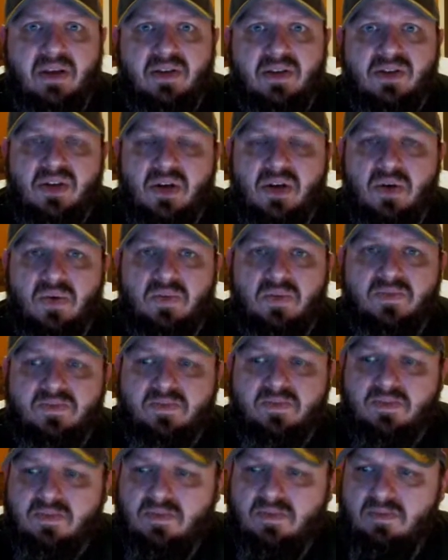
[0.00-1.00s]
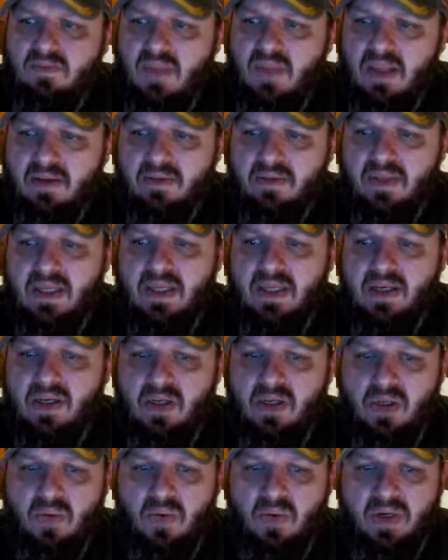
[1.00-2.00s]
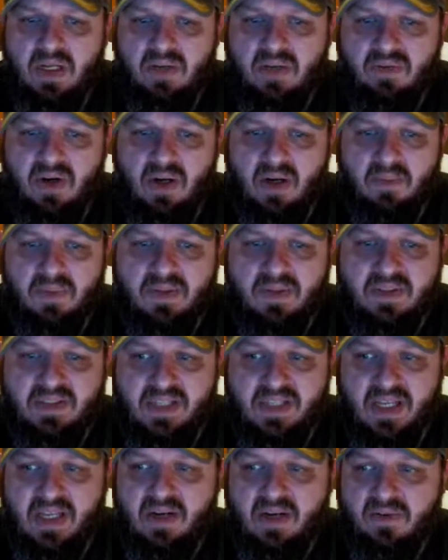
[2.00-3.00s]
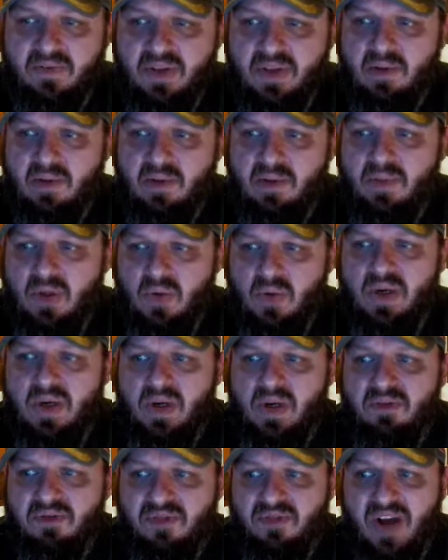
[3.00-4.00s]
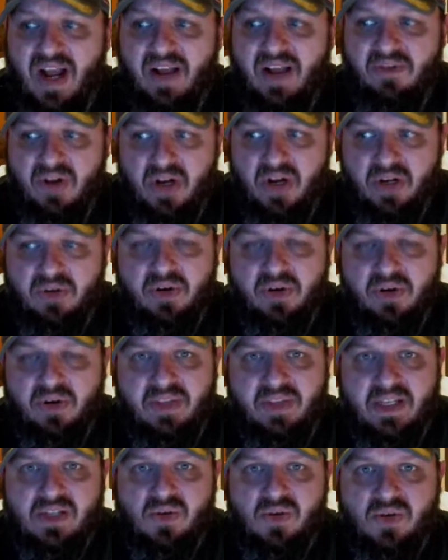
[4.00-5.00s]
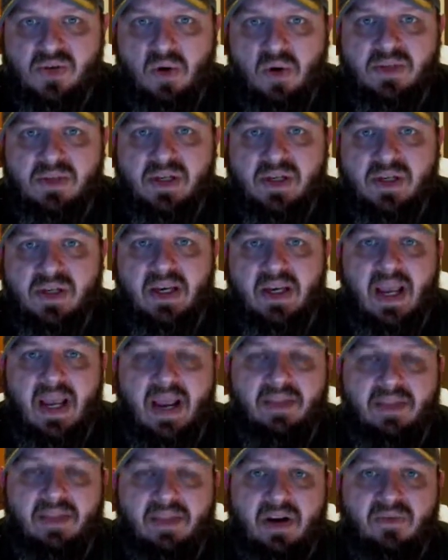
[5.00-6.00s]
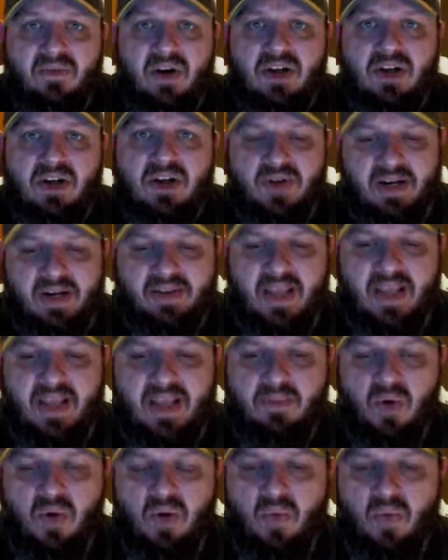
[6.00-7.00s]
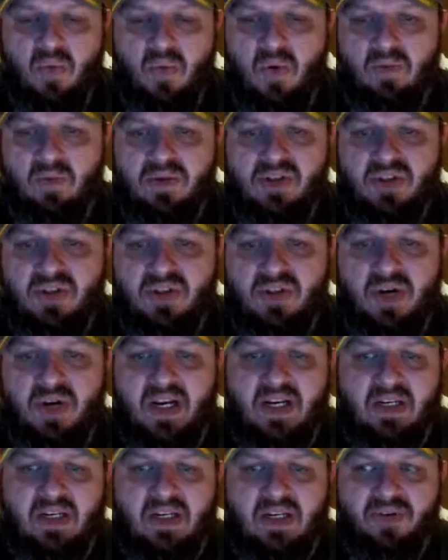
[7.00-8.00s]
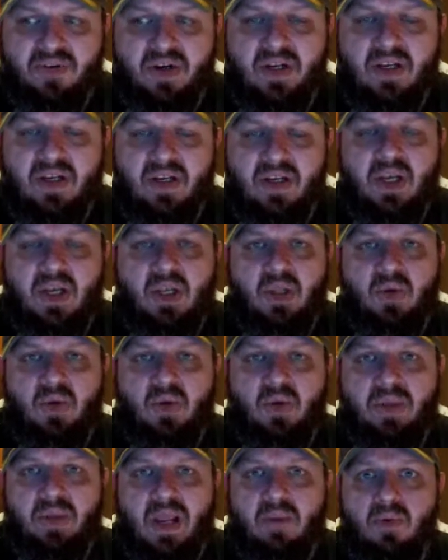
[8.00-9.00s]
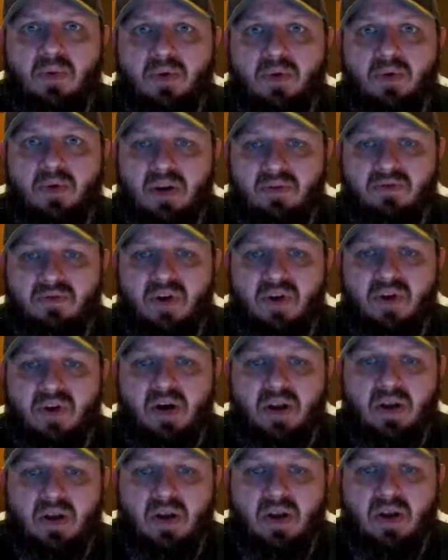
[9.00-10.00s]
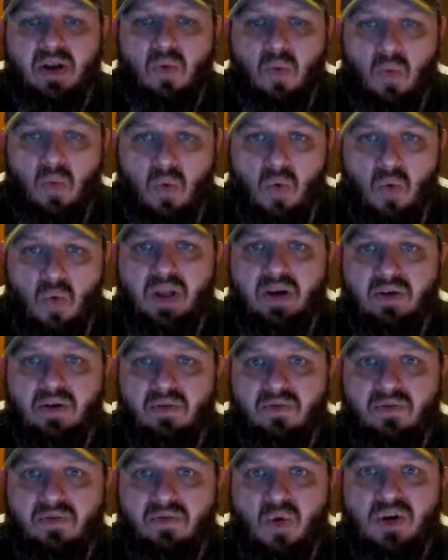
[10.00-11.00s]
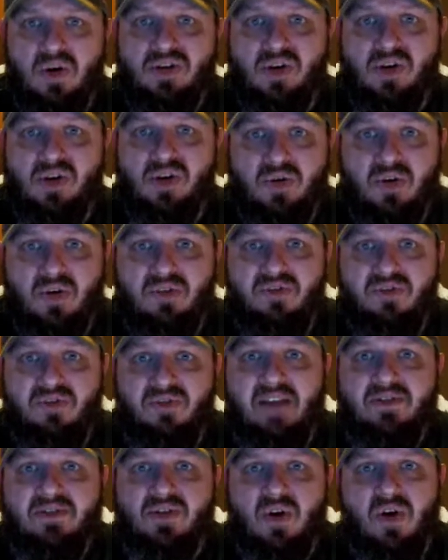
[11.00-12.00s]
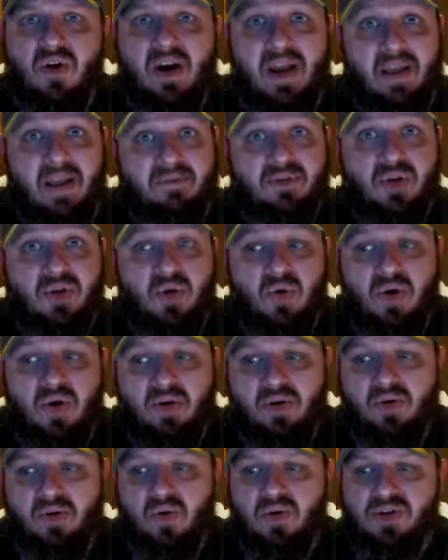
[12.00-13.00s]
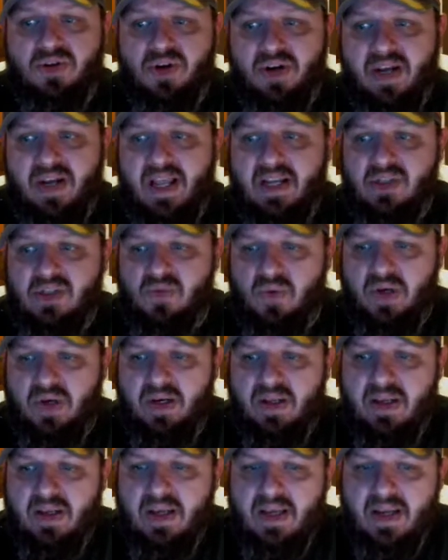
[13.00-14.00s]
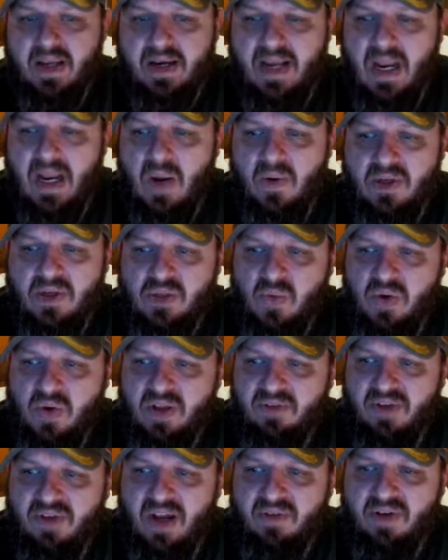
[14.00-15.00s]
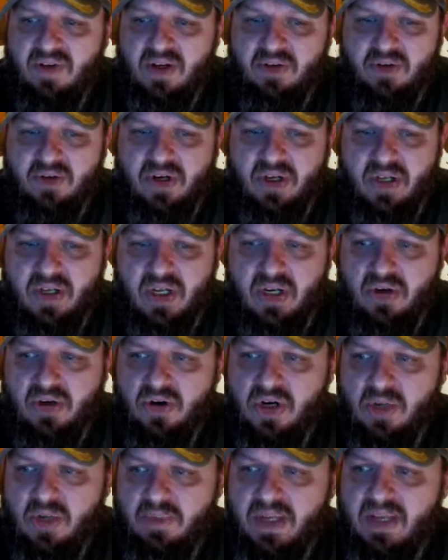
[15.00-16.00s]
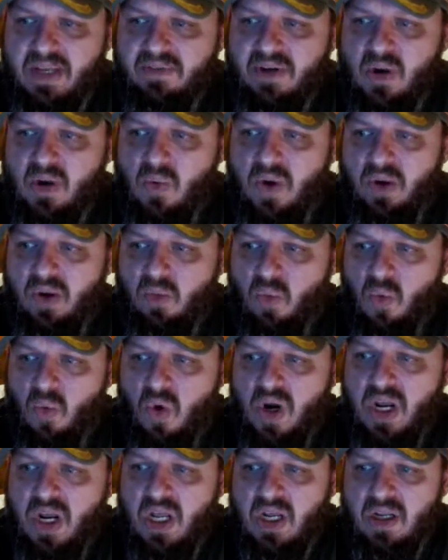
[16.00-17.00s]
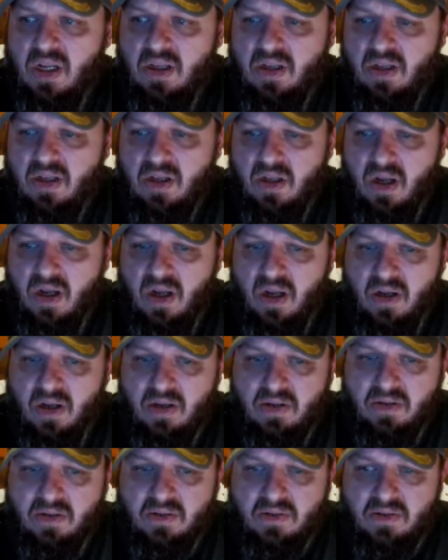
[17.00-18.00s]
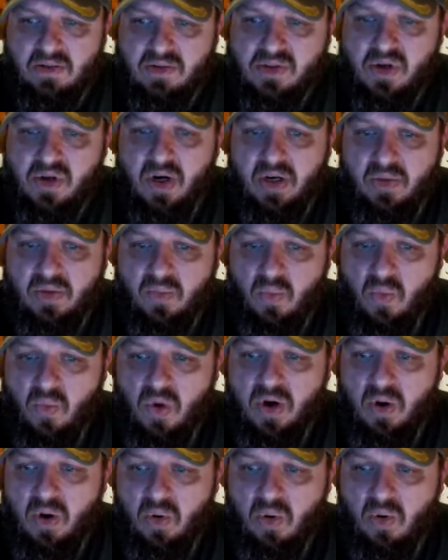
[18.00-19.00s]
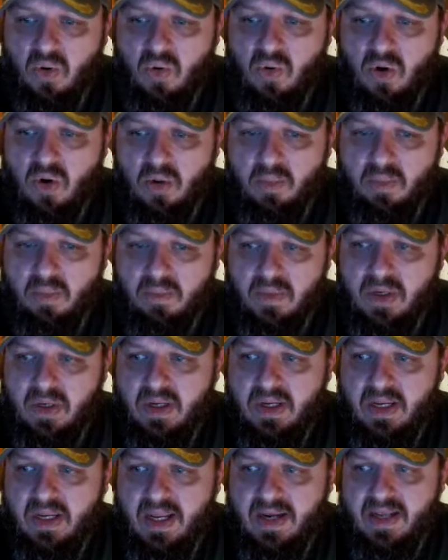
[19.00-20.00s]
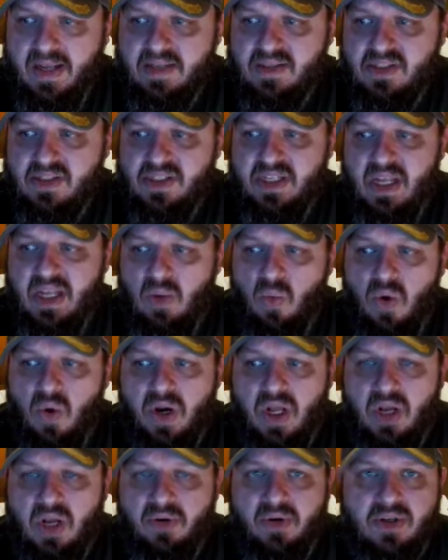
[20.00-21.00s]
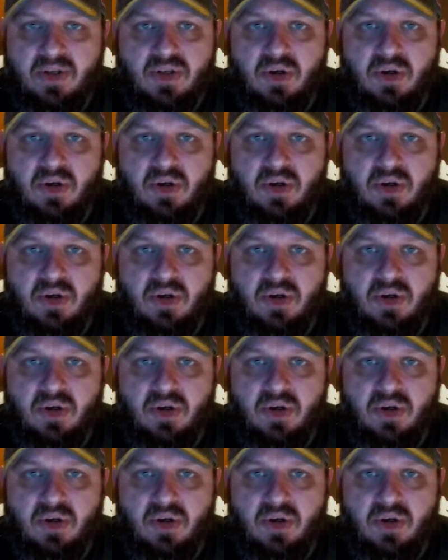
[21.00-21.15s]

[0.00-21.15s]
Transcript: So then you would give up 10 of them, you would get 500 of these orbs, and the conversion rate at that point, when it was 300, you would be able to convert one four star to a five star and have 200 towards your next one. Now at 2500, you're going to be giving away one, uh, sorry, one whole orb in essence to get 100.